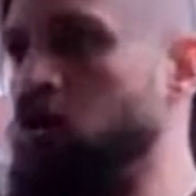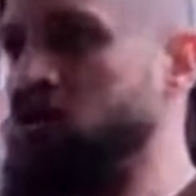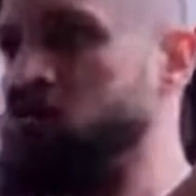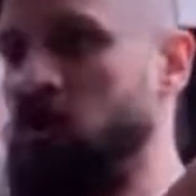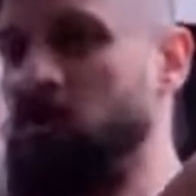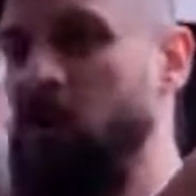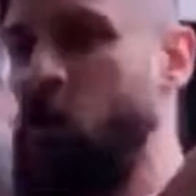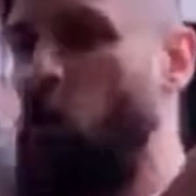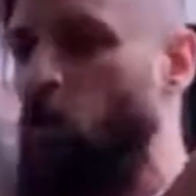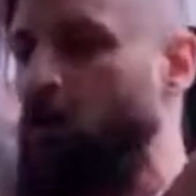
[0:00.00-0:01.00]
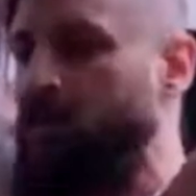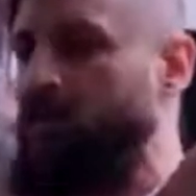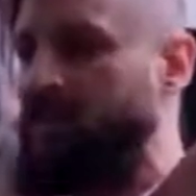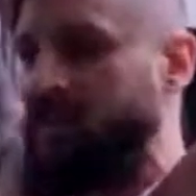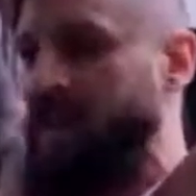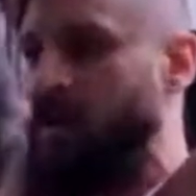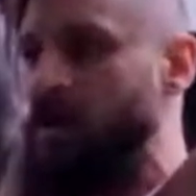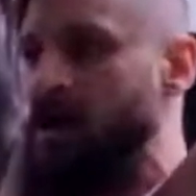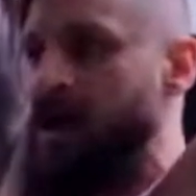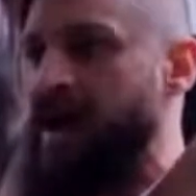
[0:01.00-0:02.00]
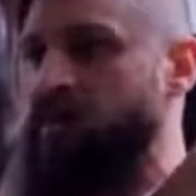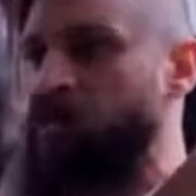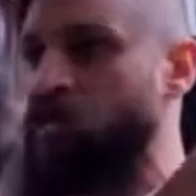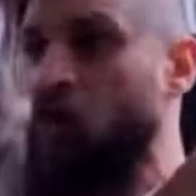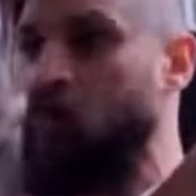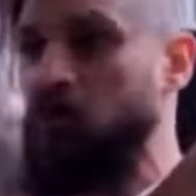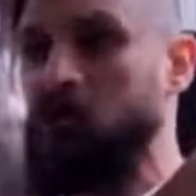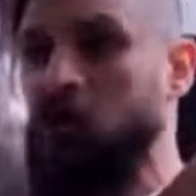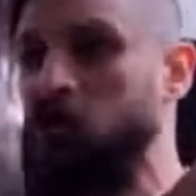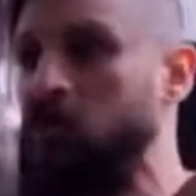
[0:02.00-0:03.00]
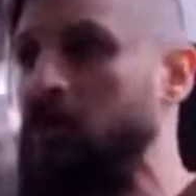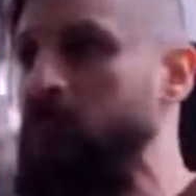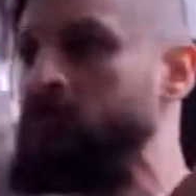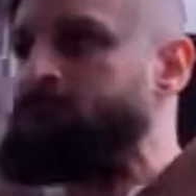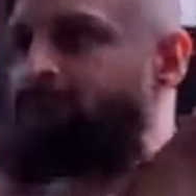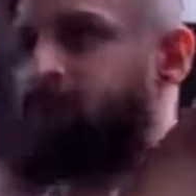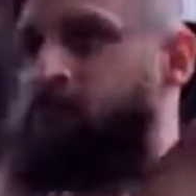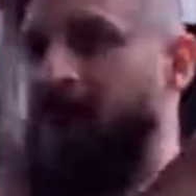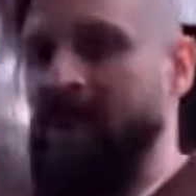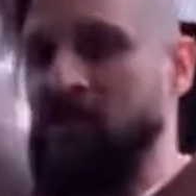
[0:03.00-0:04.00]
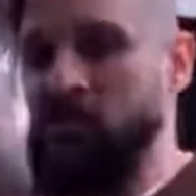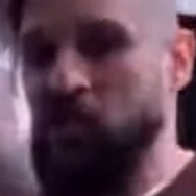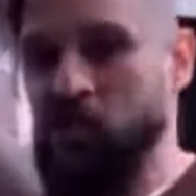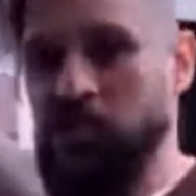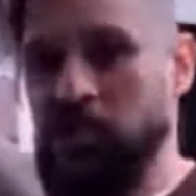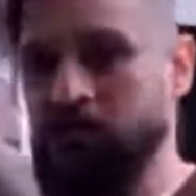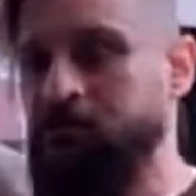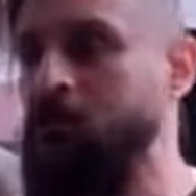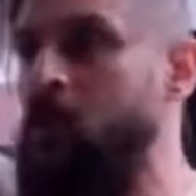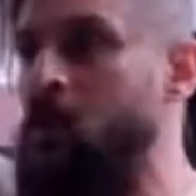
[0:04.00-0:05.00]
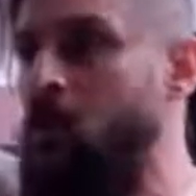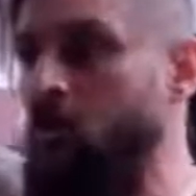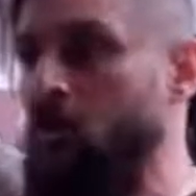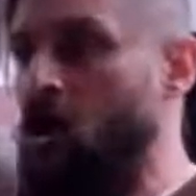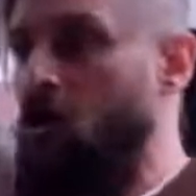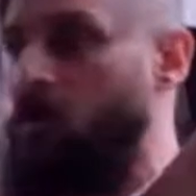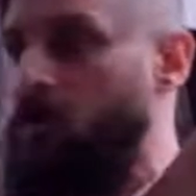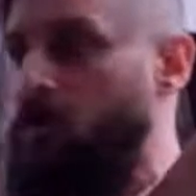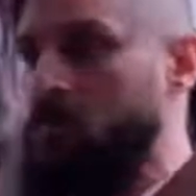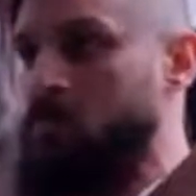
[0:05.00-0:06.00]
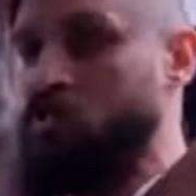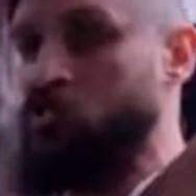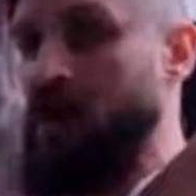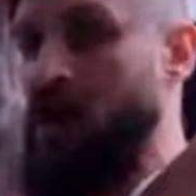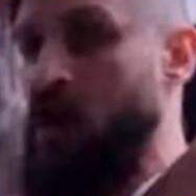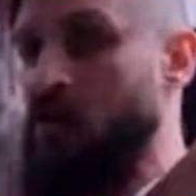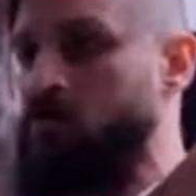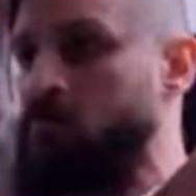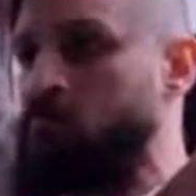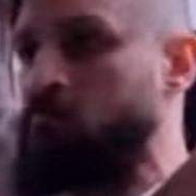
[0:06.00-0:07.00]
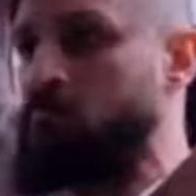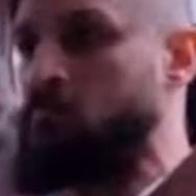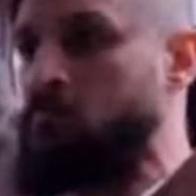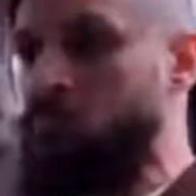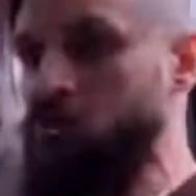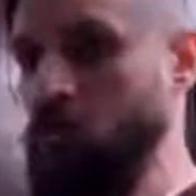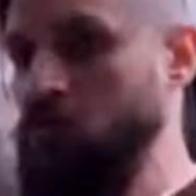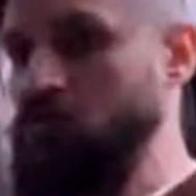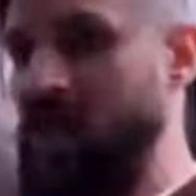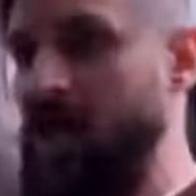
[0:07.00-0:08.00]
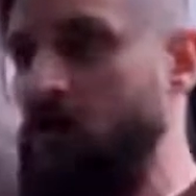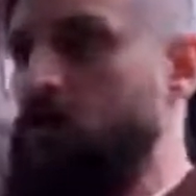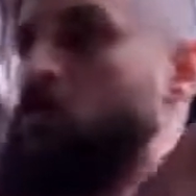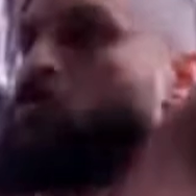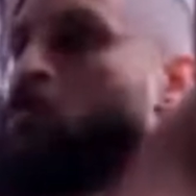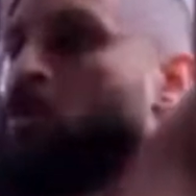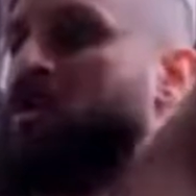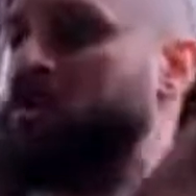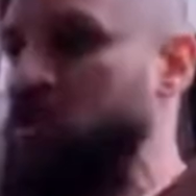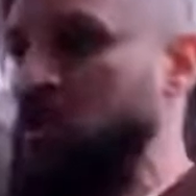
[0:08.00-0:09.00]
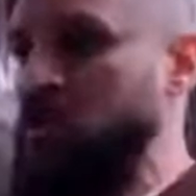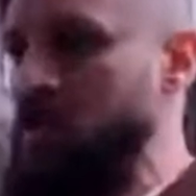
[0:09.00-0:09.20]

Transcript: This is working my core and everything now. At the top, what I'm not doing, banging and touching. Coming up, straight arms, shoulders down, not hitching.